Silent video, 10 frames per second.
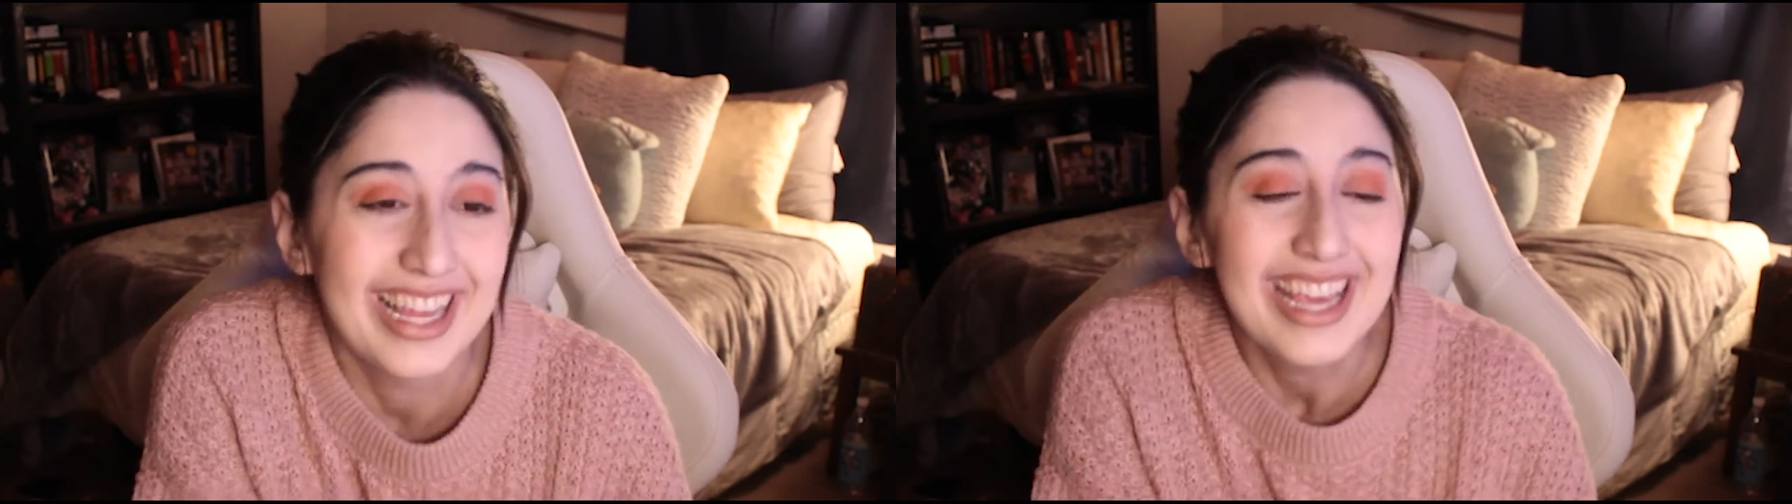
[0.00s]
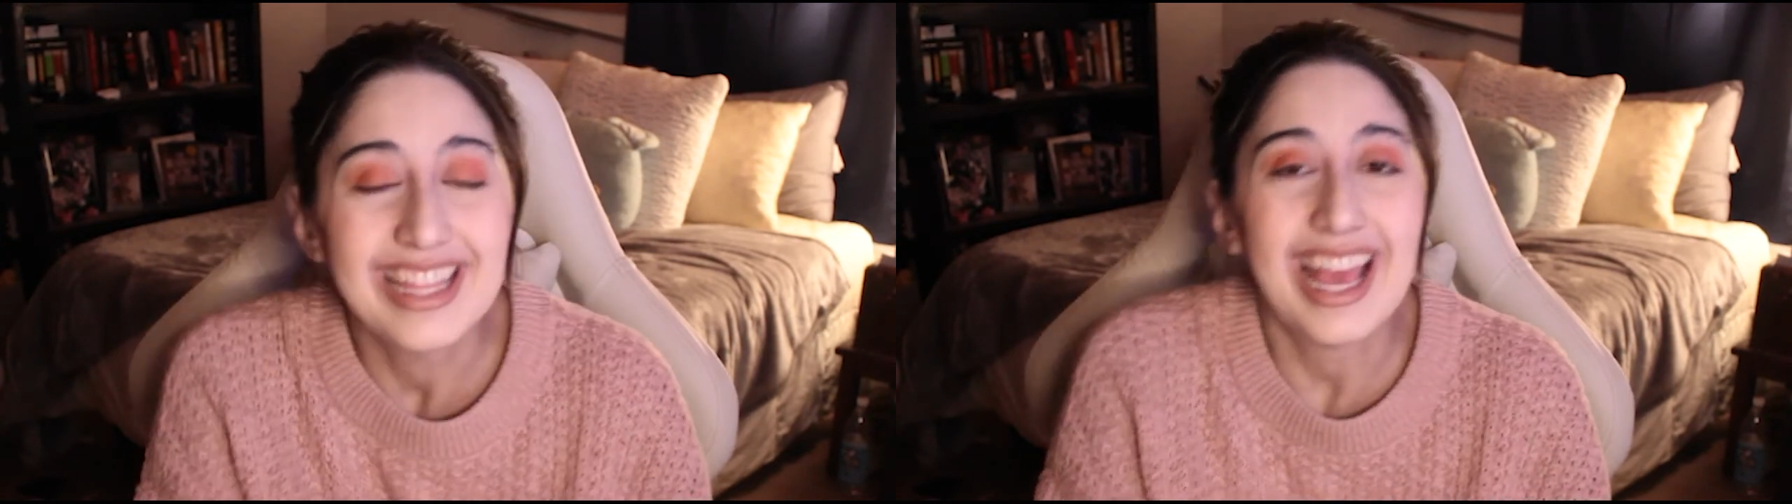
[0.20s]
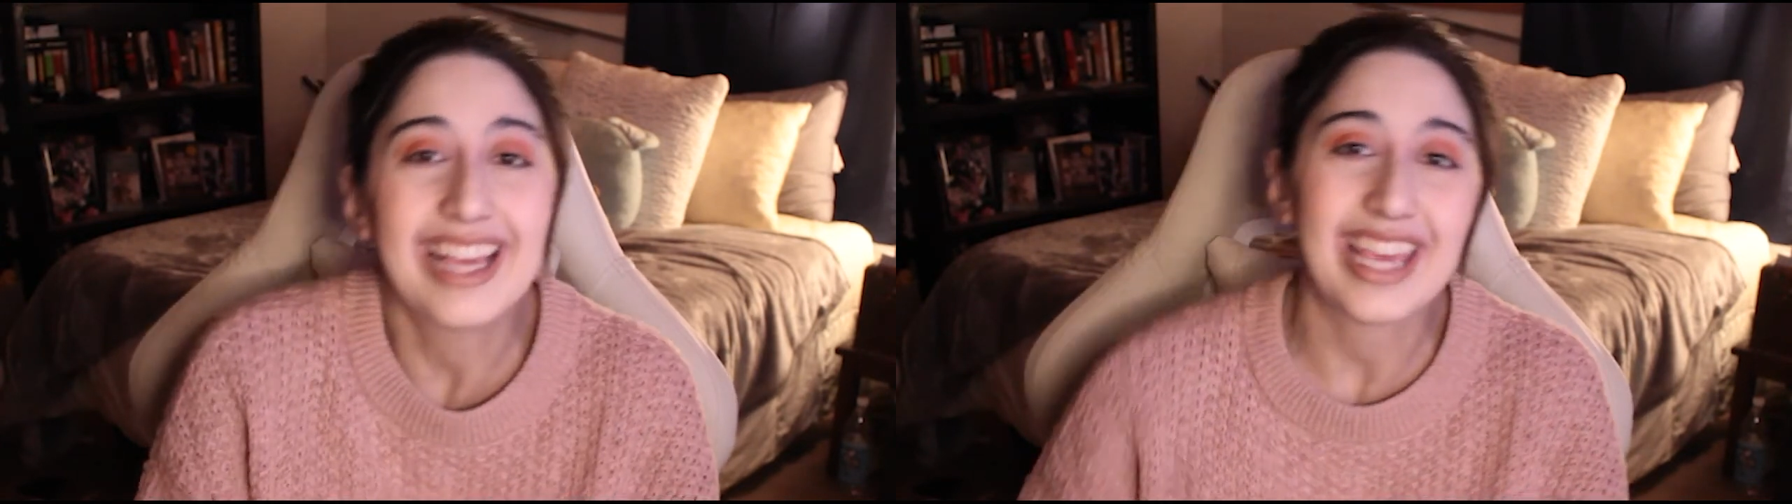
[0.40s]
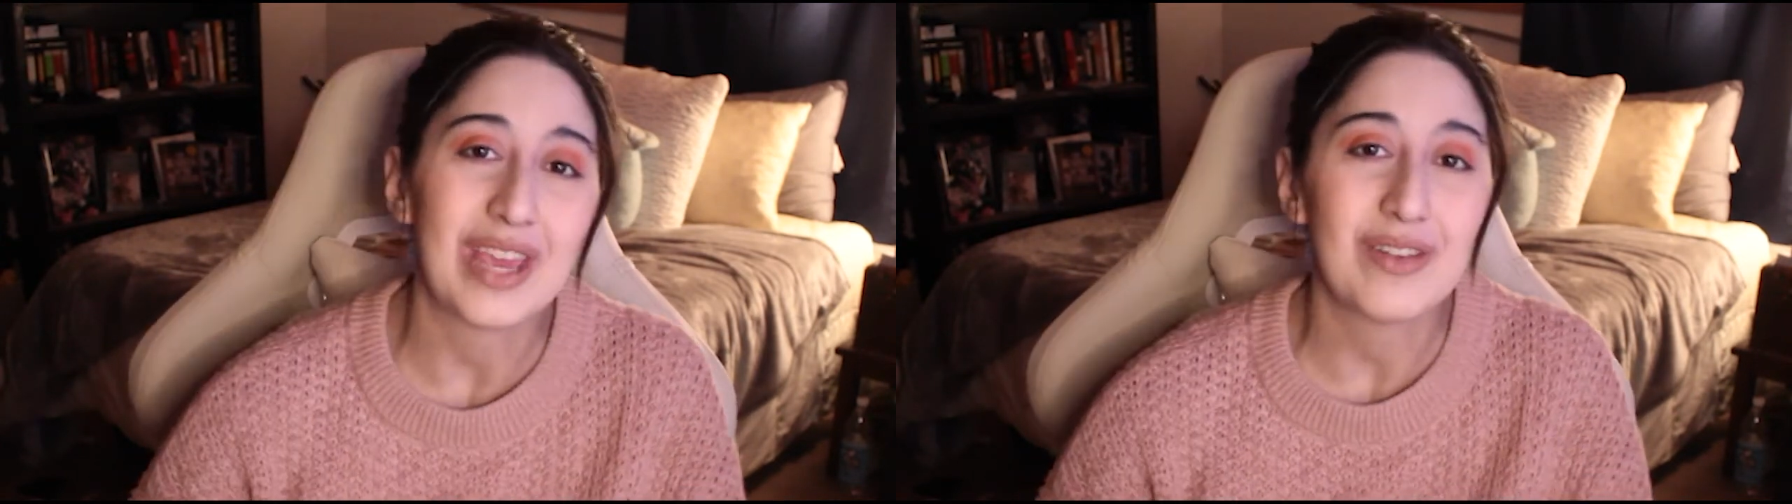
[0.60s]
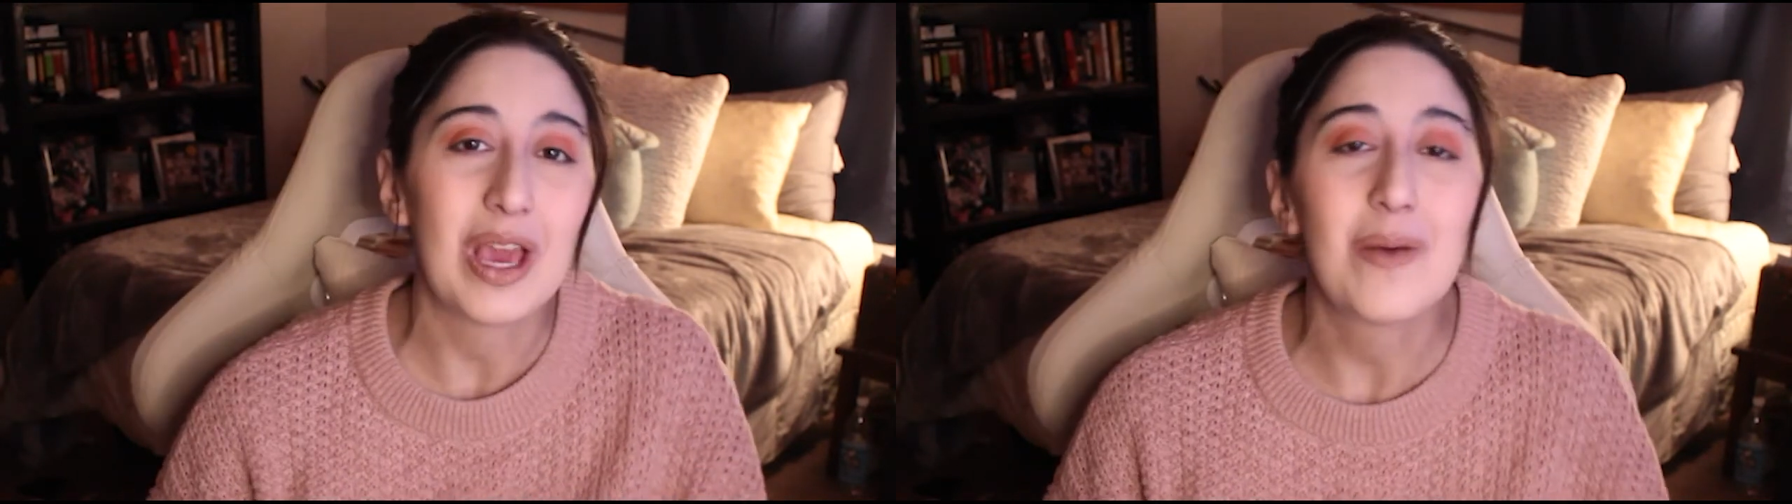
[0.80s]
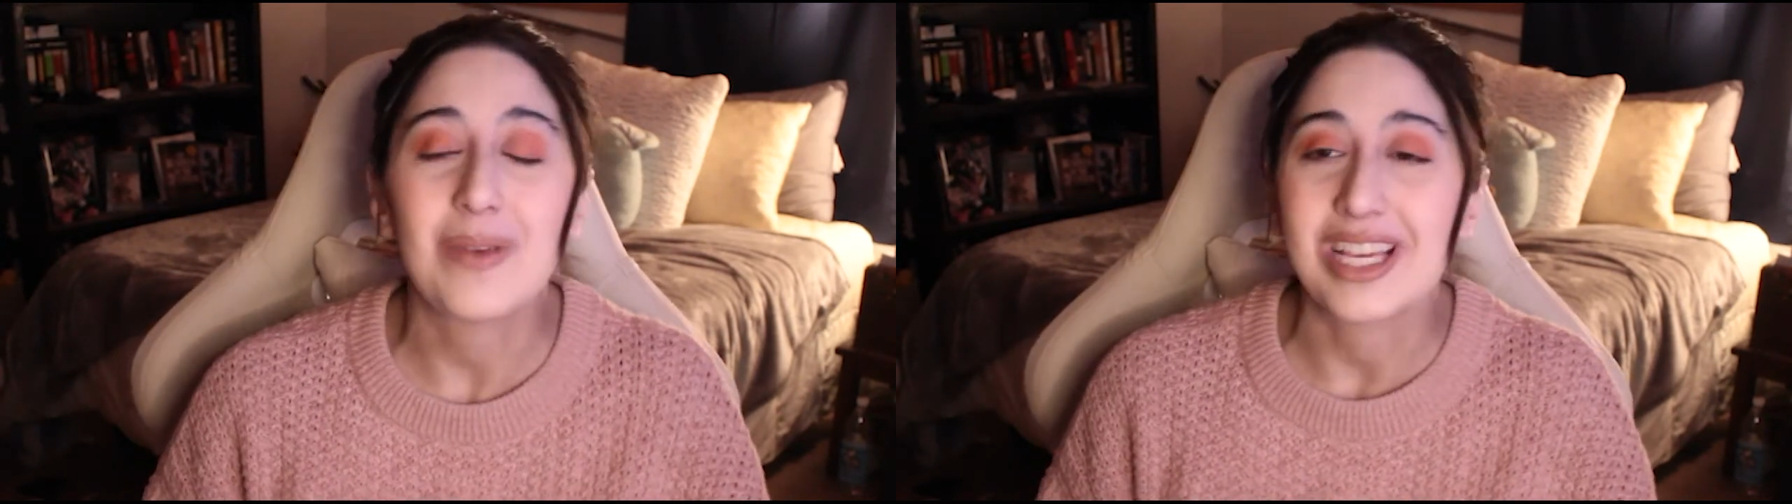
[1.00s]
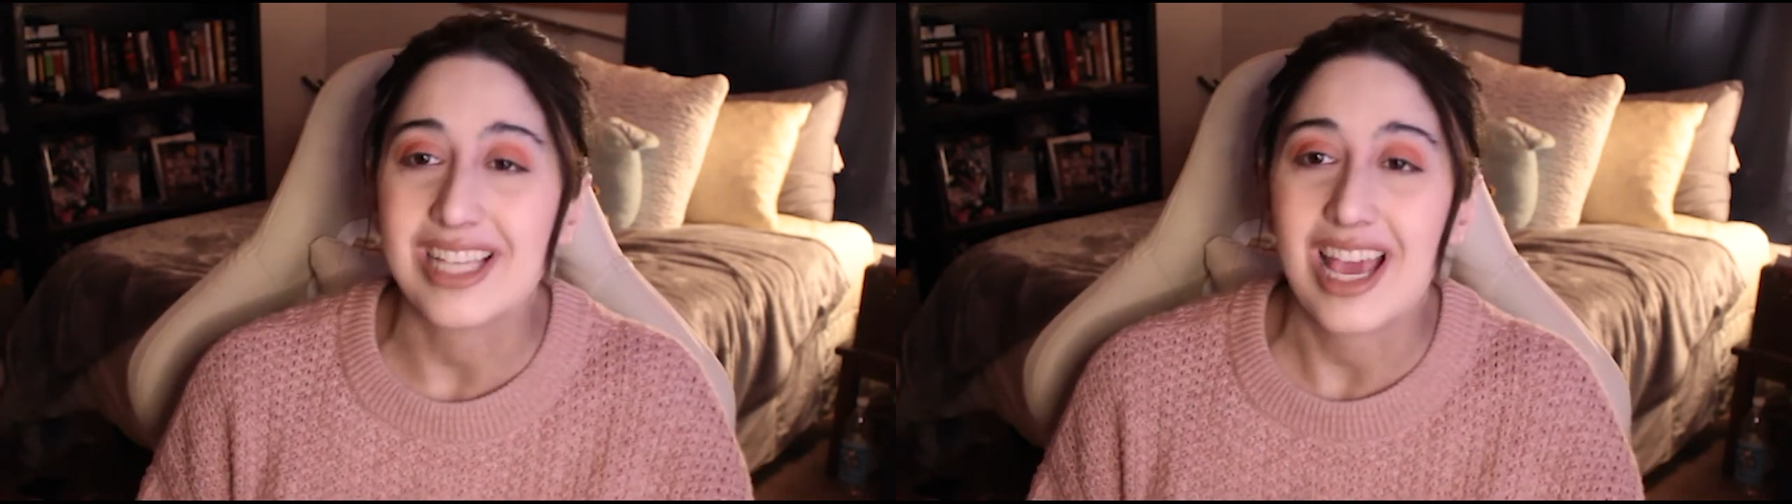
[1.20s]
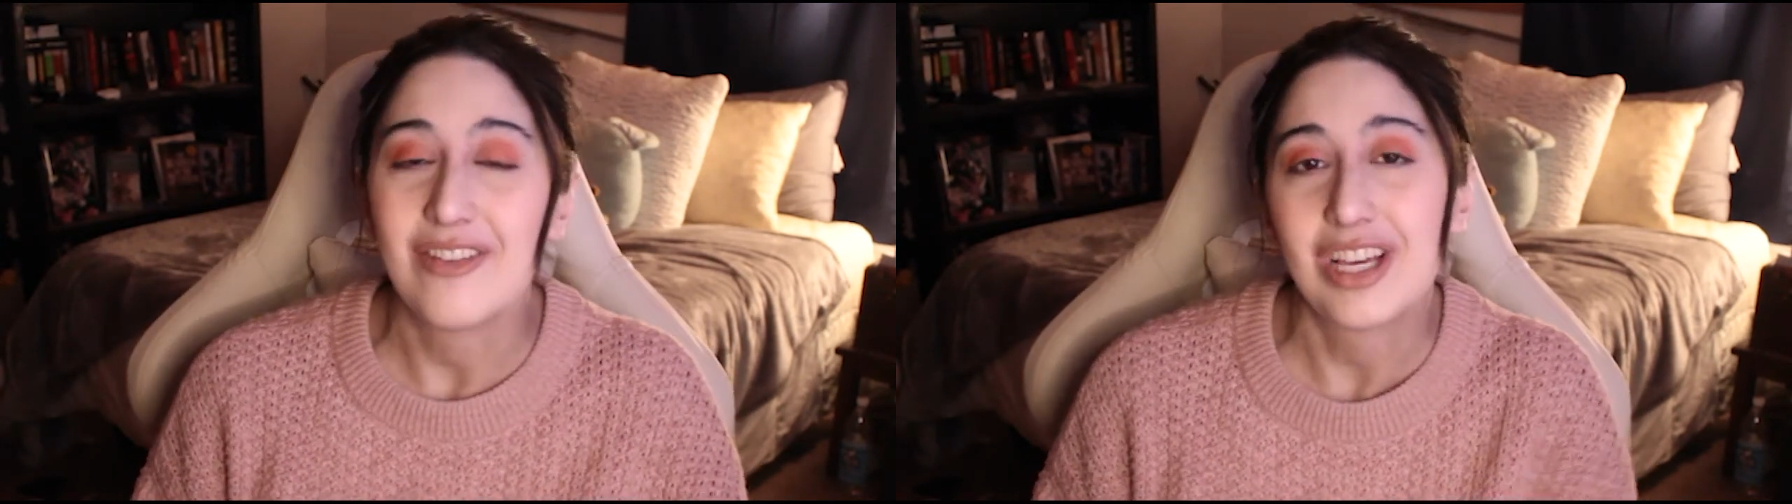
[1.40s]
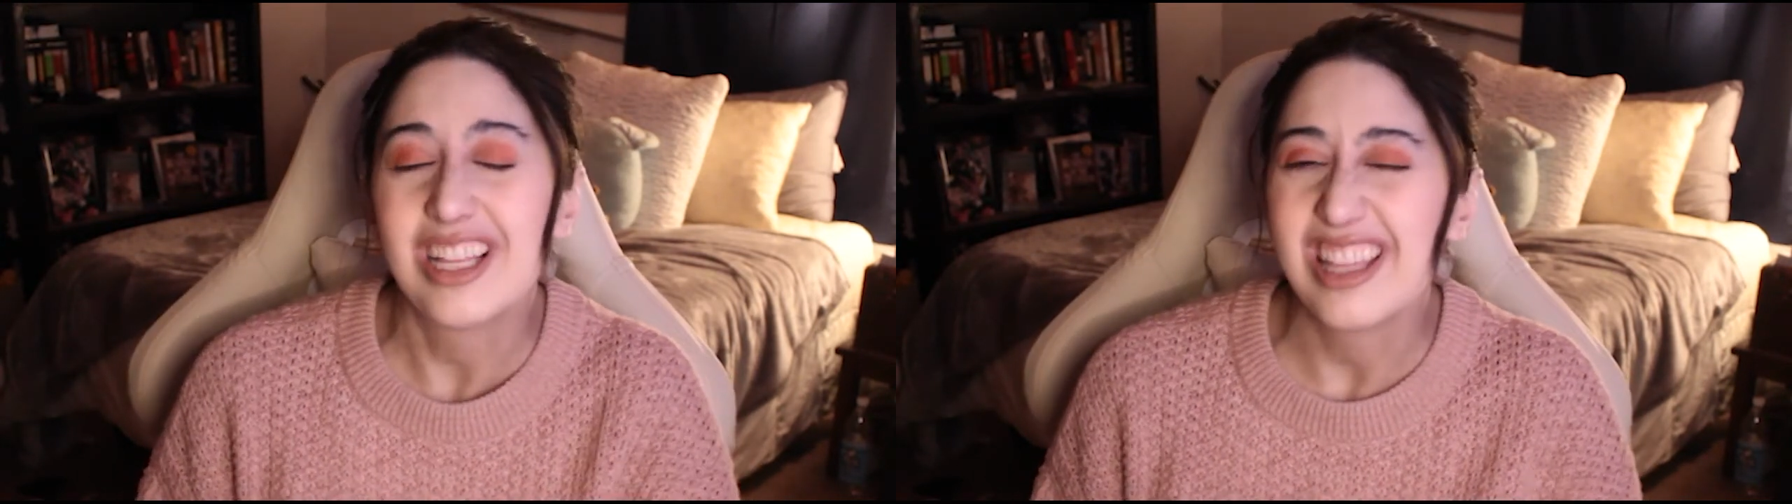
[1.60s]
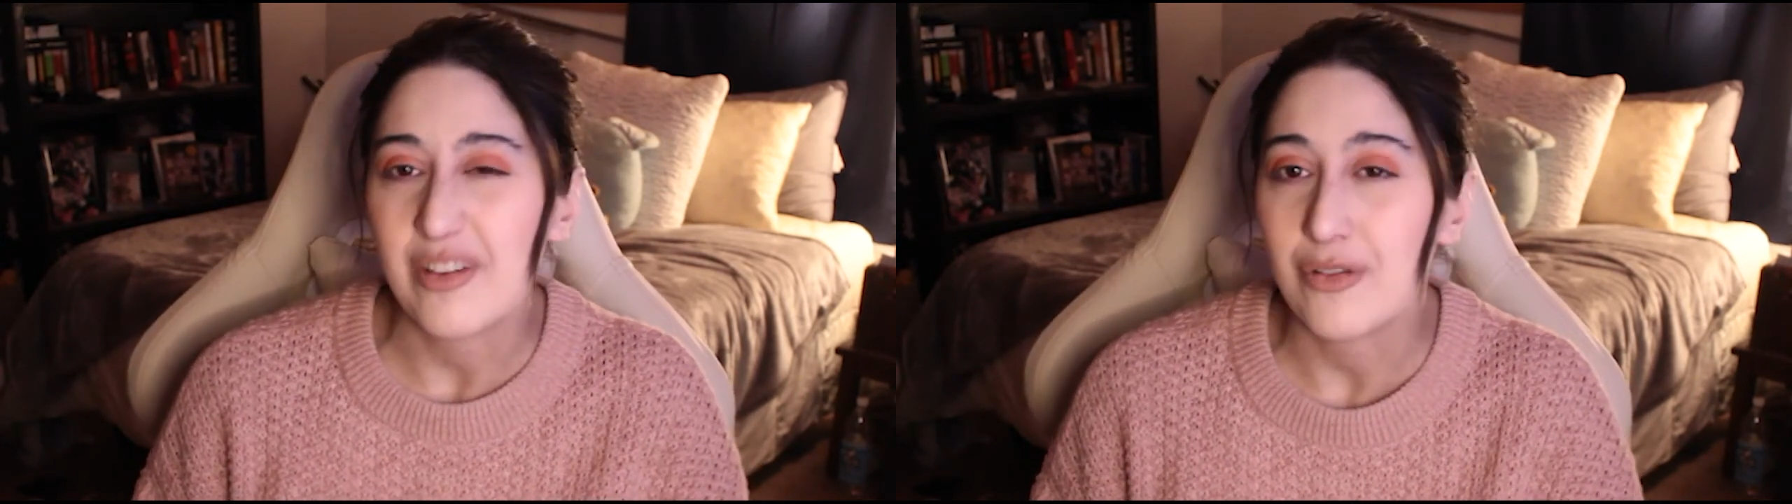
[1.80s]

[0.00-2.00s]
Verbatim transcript: that game yet because i haven't gotten that